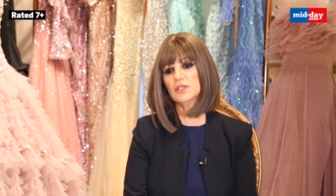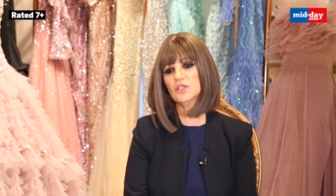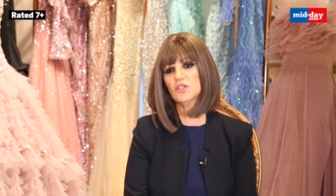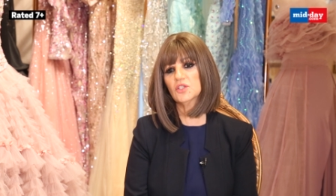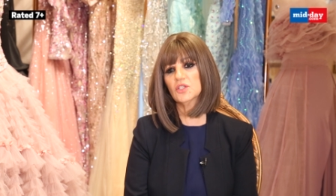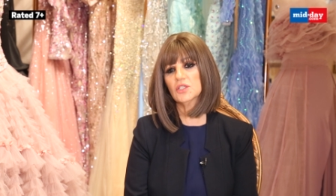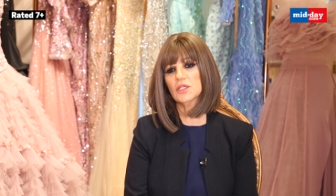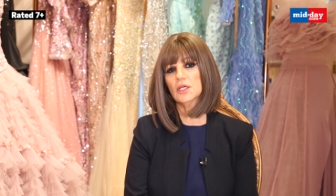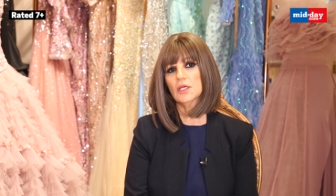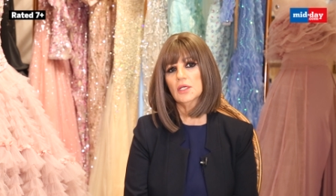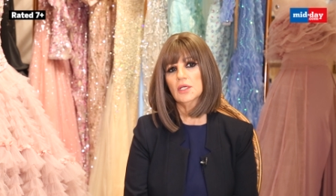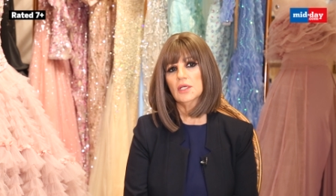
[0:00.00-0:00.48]

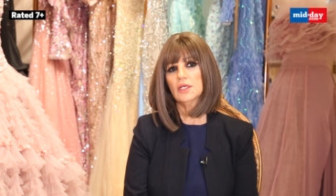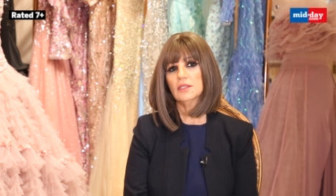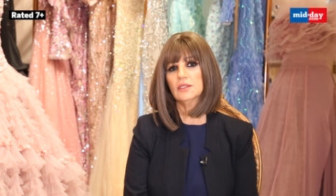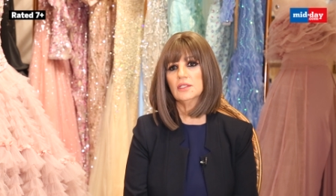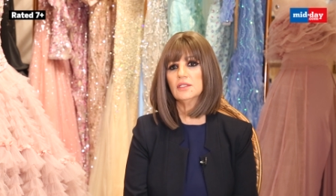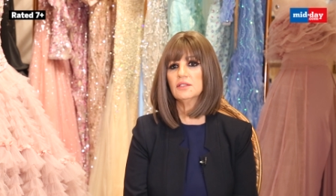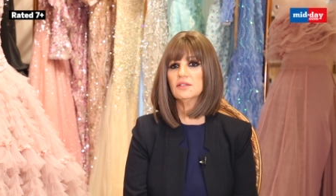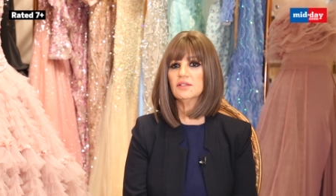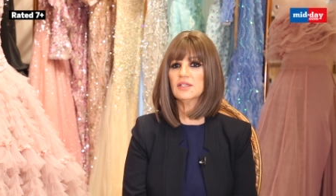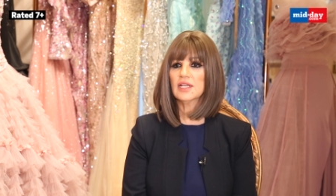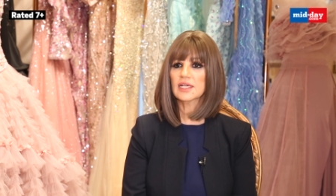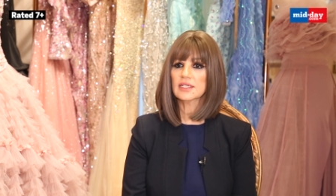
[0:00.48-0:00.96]
which
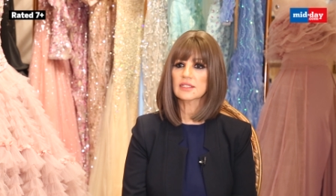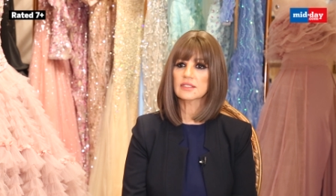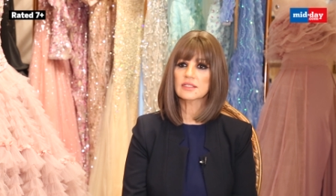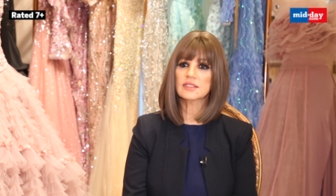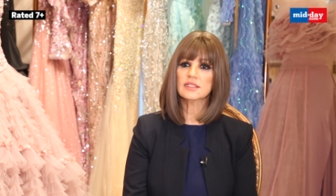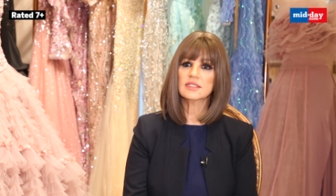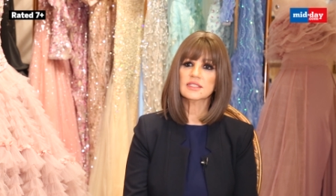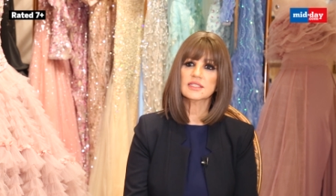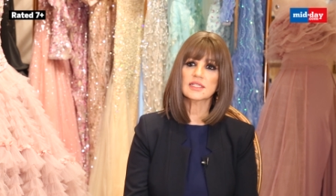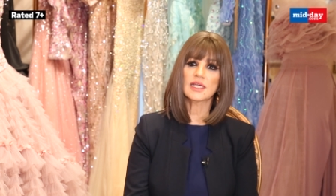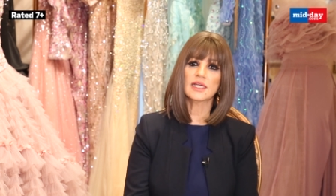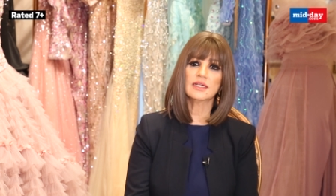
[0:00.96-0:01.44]
the
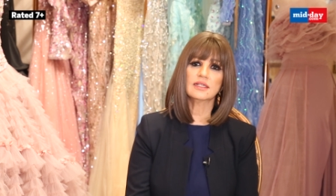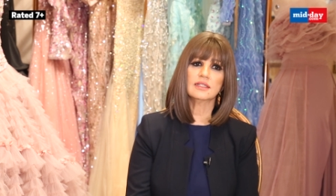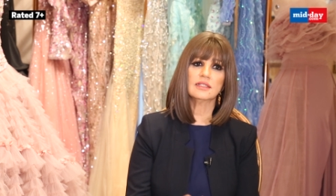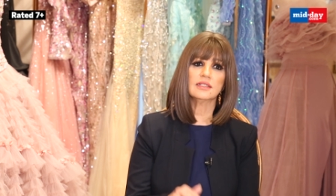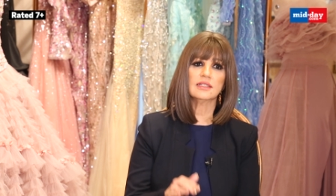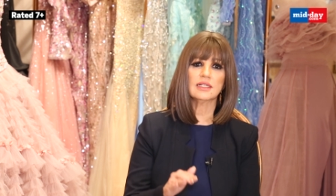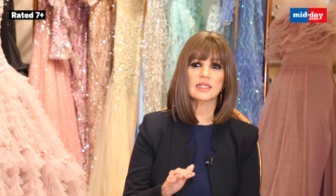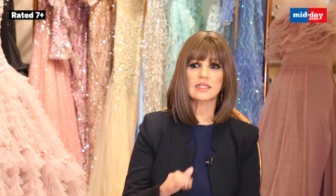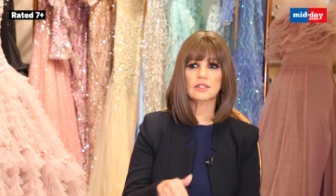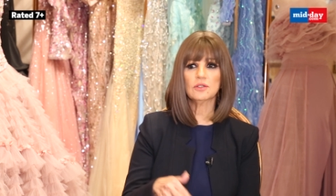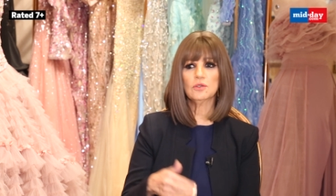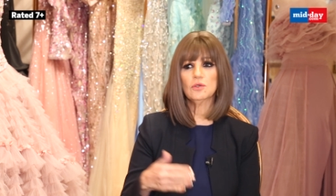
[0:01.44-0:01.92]
director
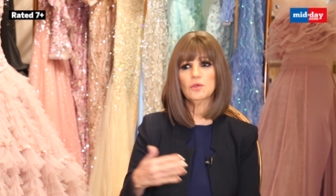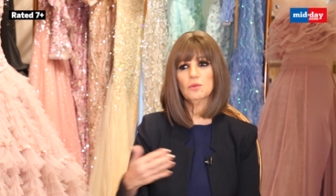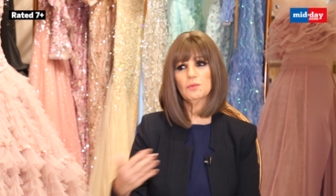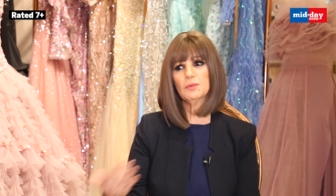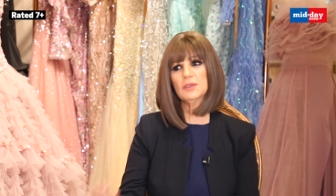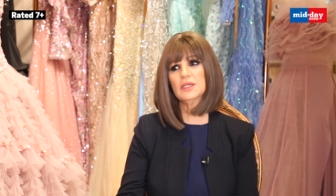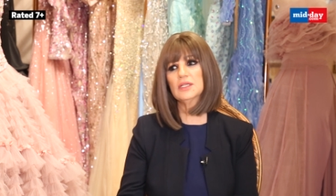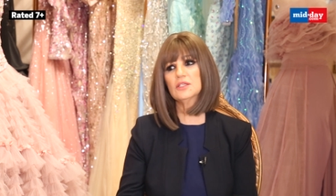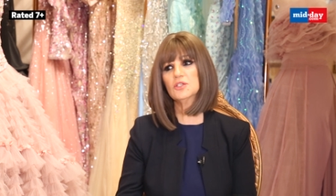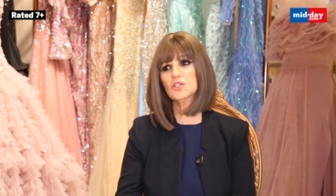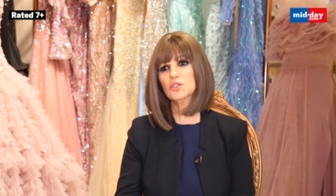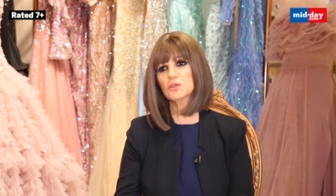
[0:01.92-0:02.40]
decided that no
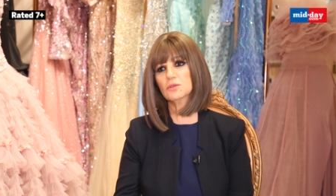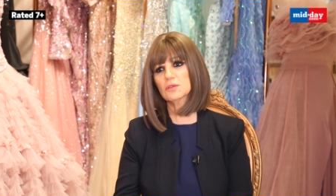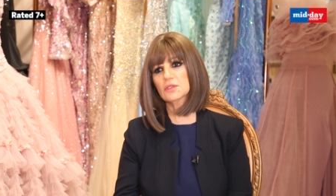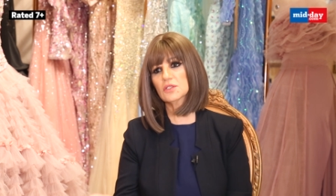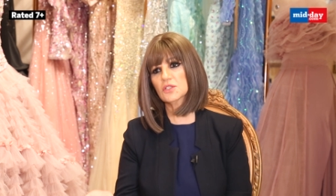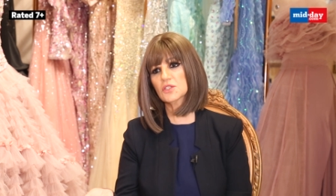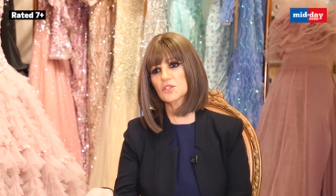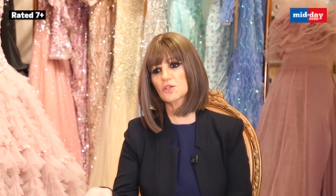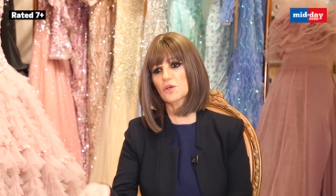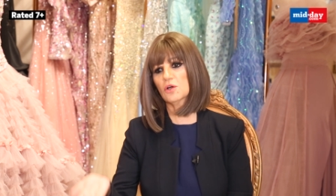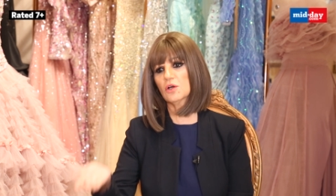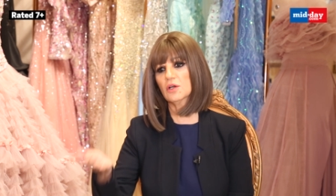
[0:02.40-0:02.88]
we'll shoot
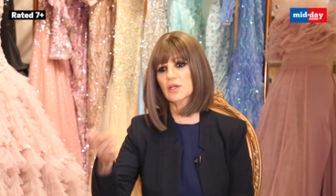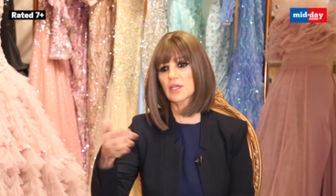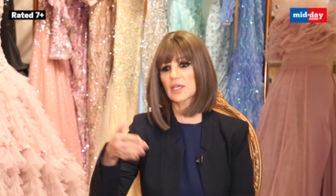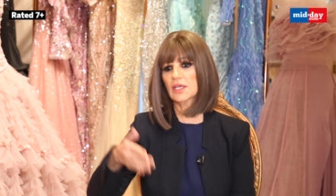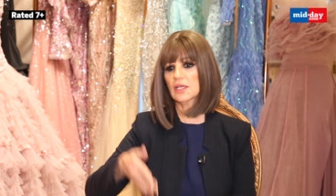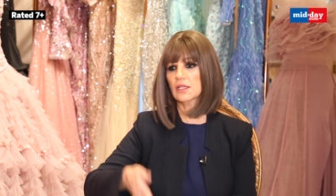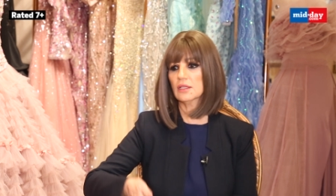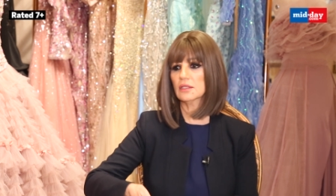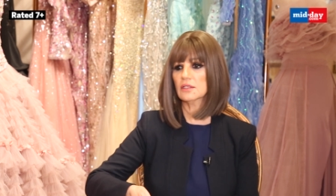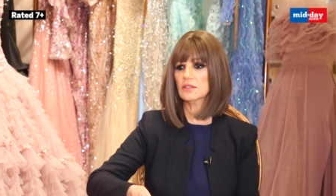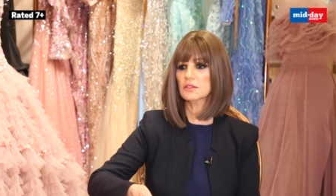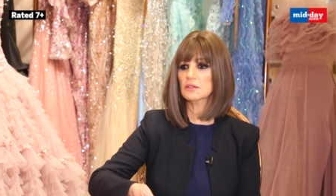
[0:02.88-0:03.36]
the song
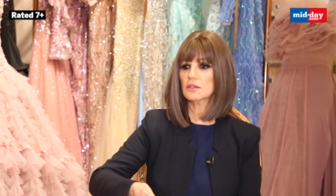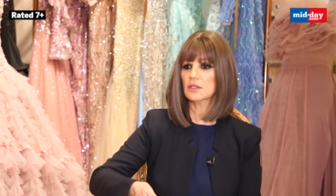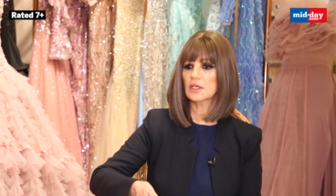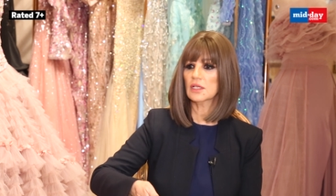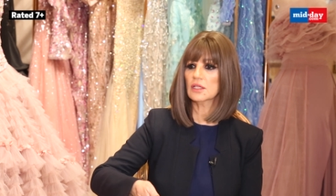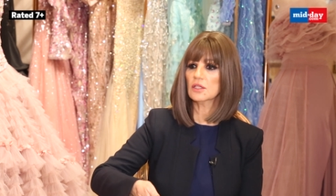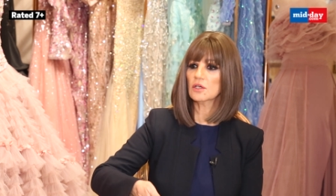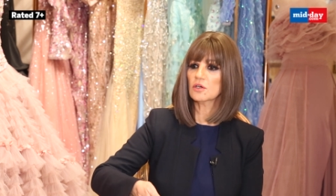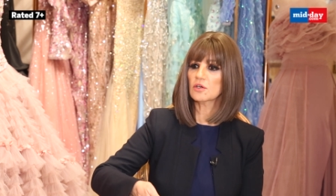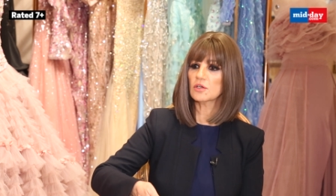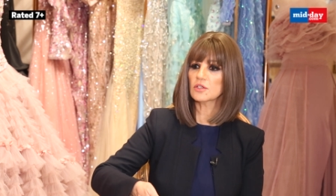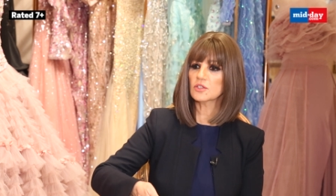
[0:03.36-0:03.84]
in the
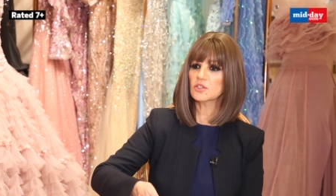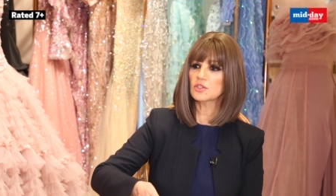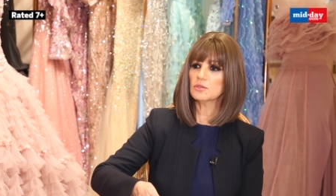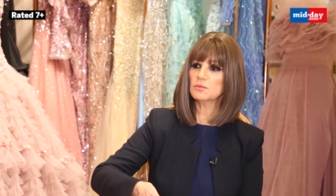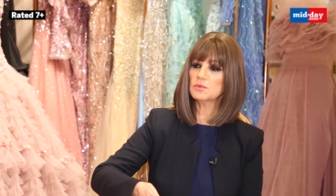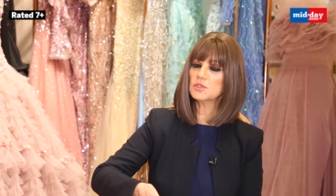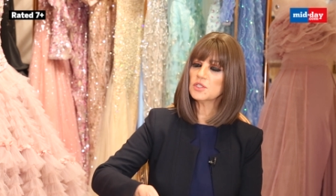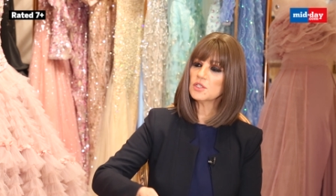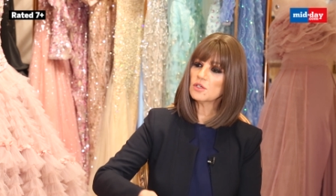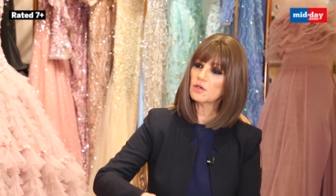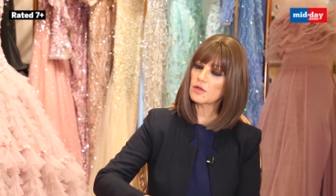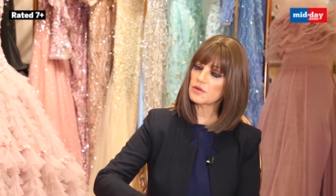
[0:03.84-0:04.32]
in the
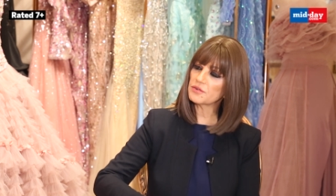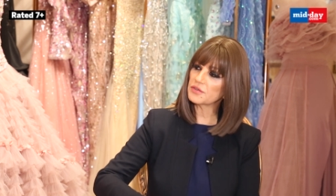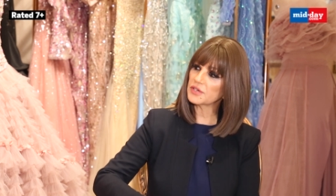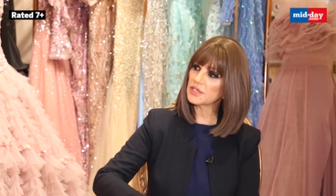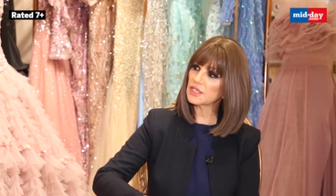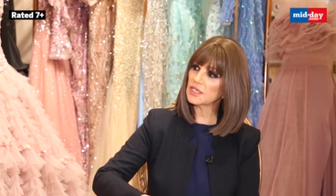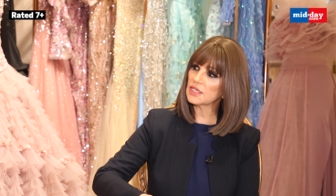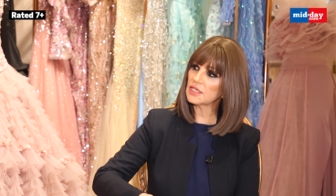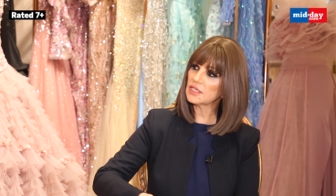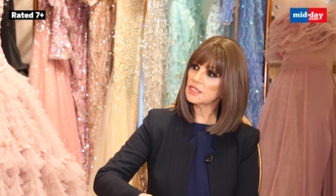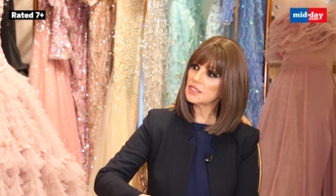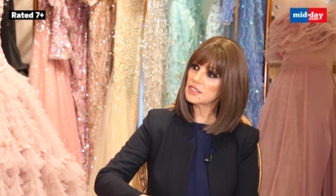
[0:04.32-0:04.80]
costume she
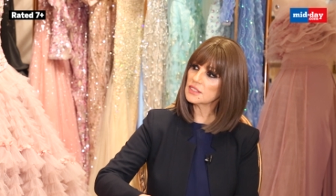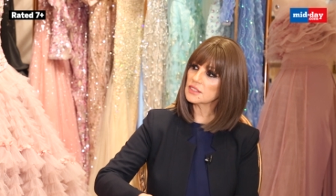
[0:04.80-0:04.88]
already